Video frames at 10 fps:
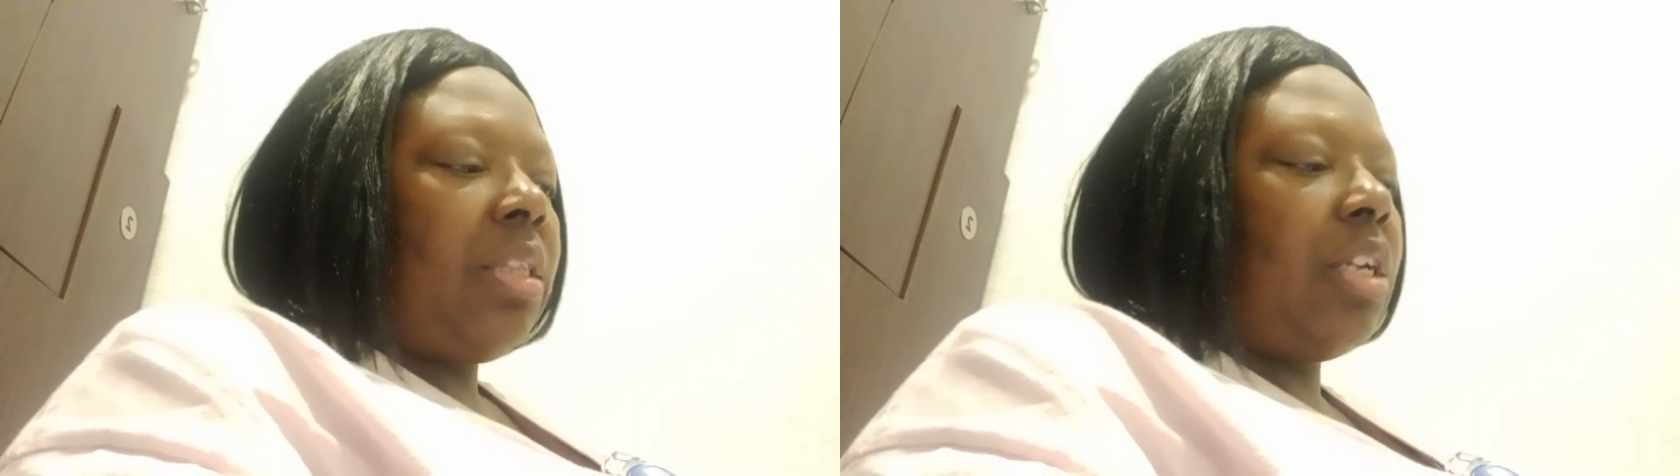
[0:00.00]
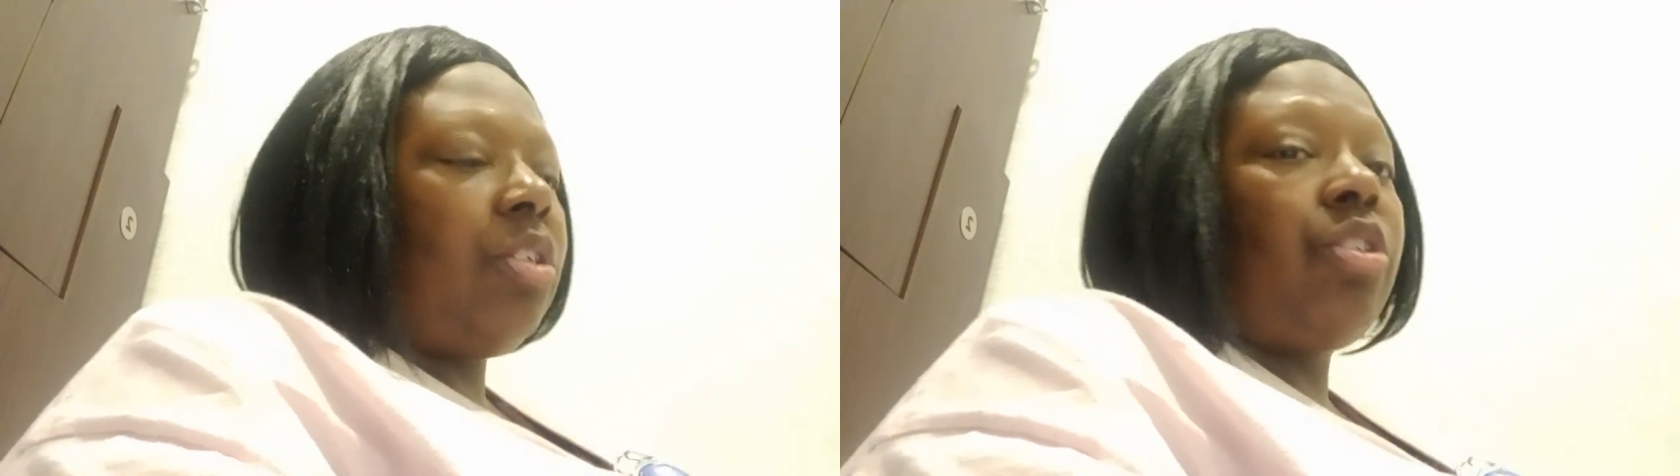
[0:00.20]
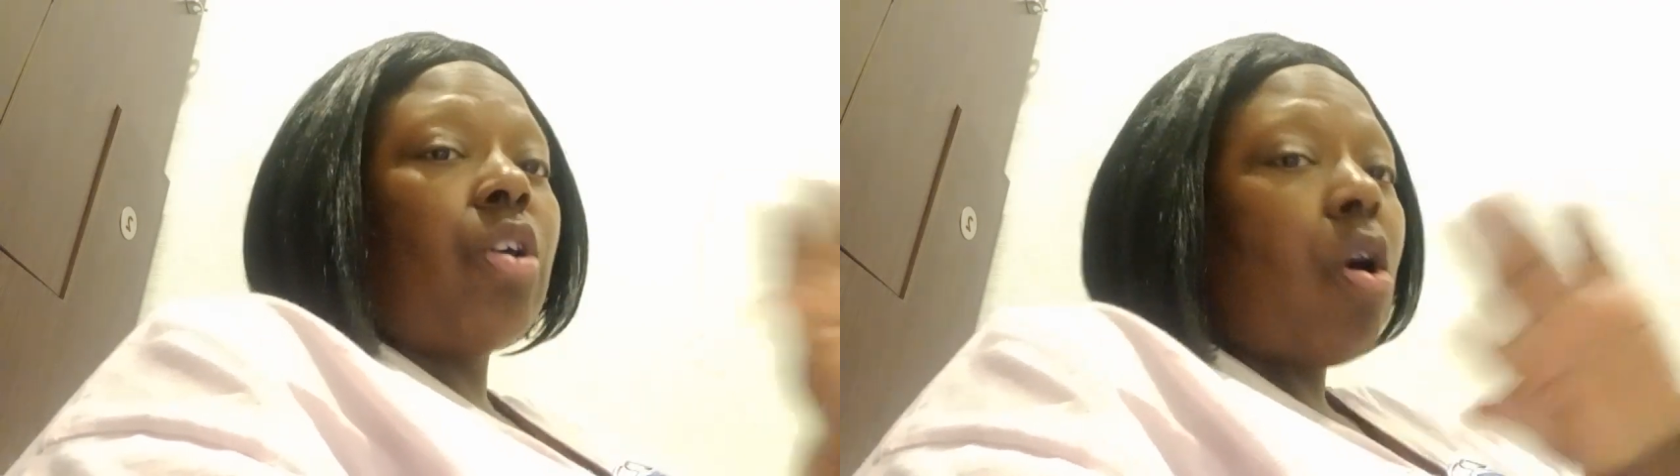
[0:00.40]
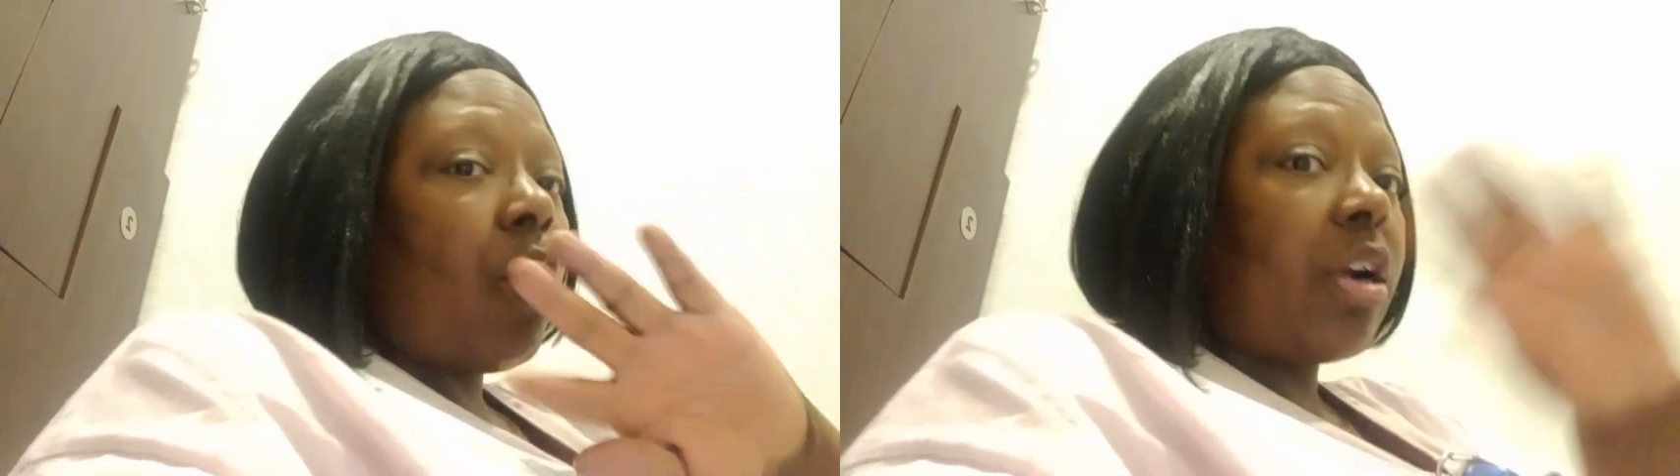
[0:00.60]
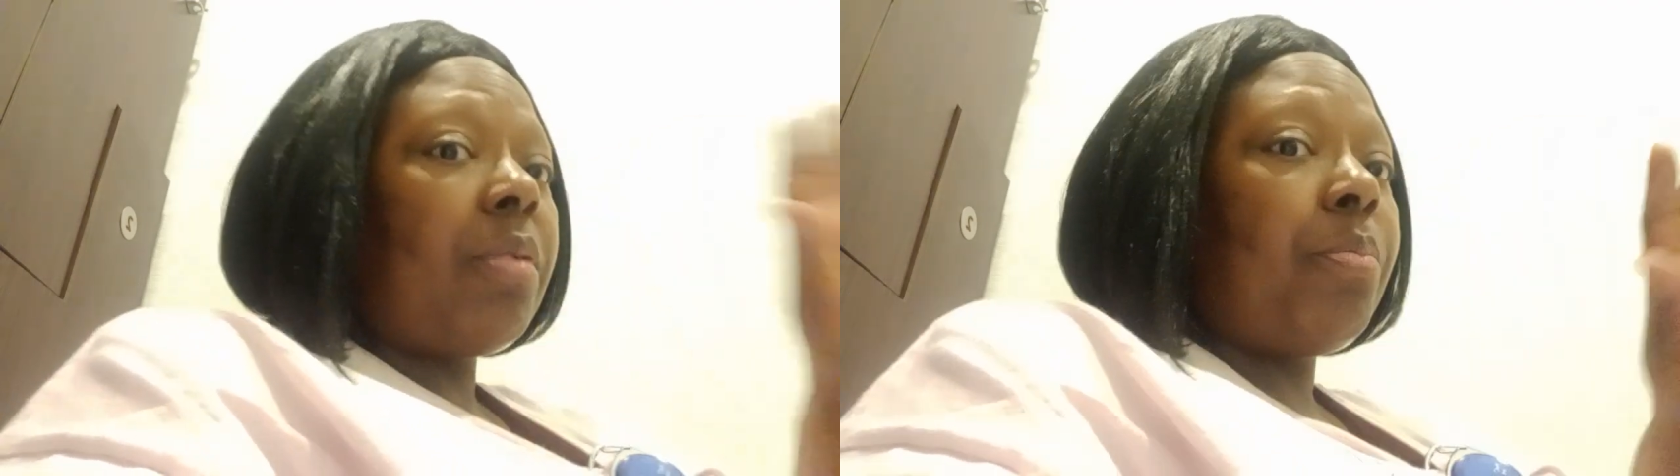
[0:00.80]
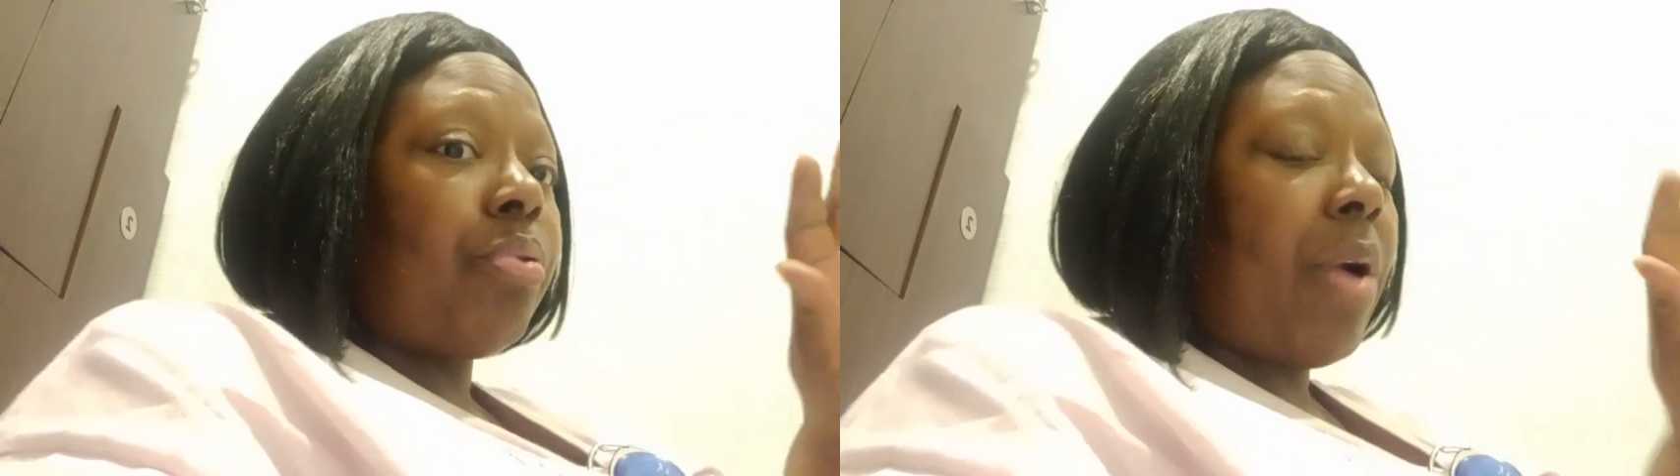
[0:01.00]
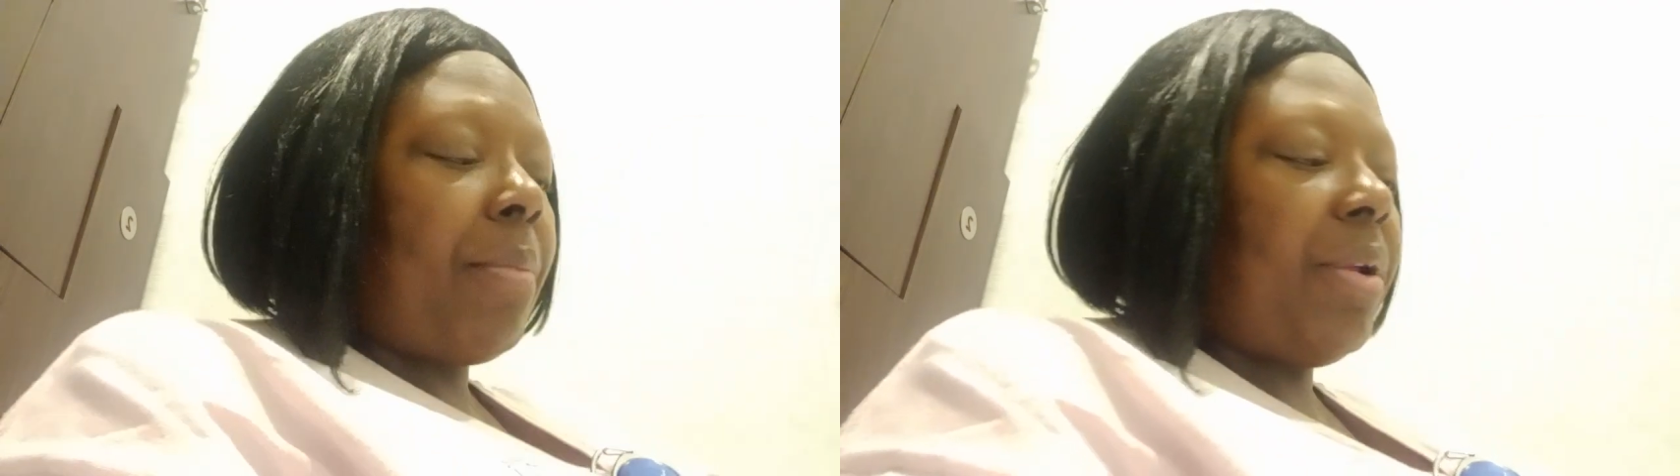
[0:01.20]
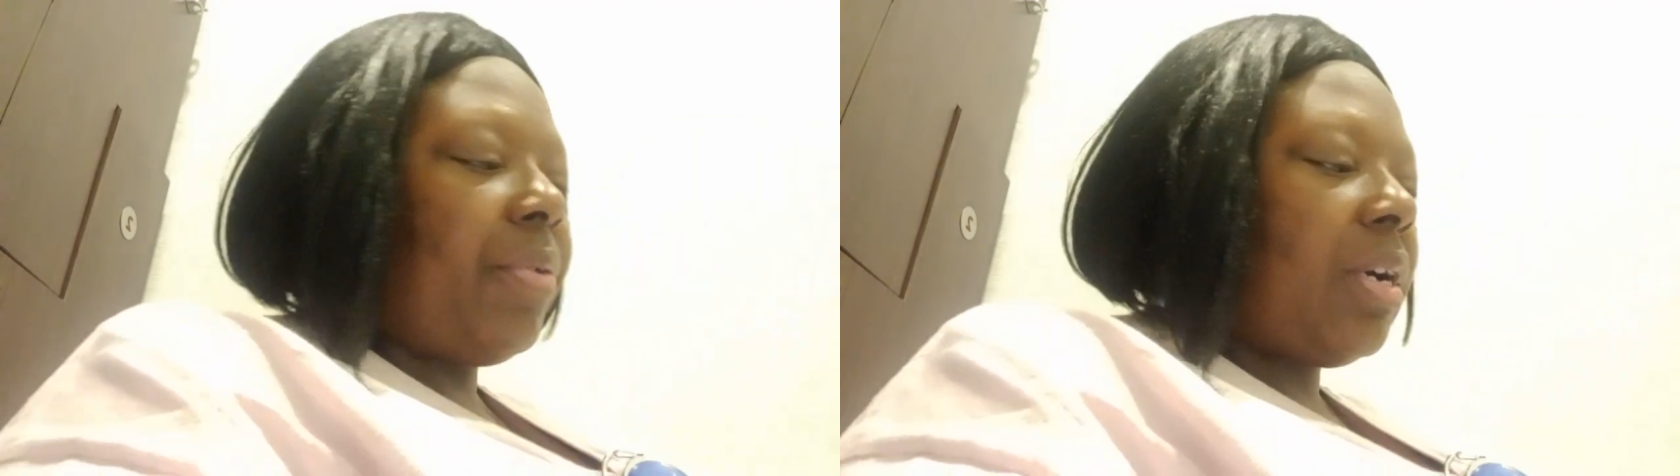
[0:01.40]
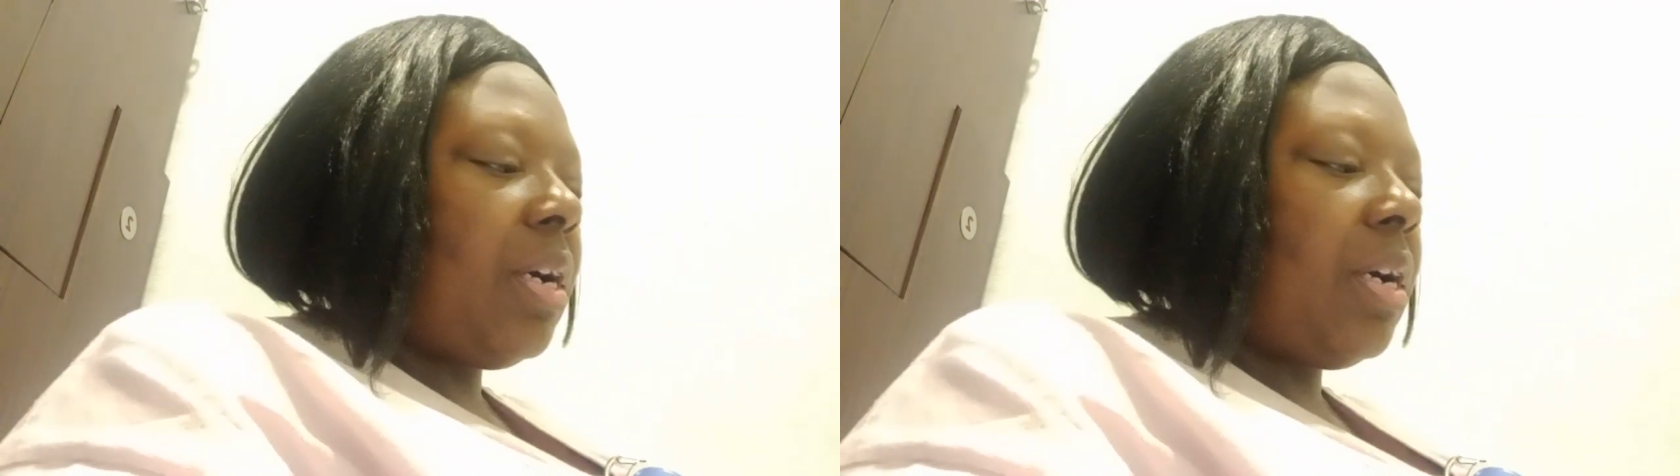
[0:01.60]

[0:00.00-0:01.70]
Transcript: the dark primary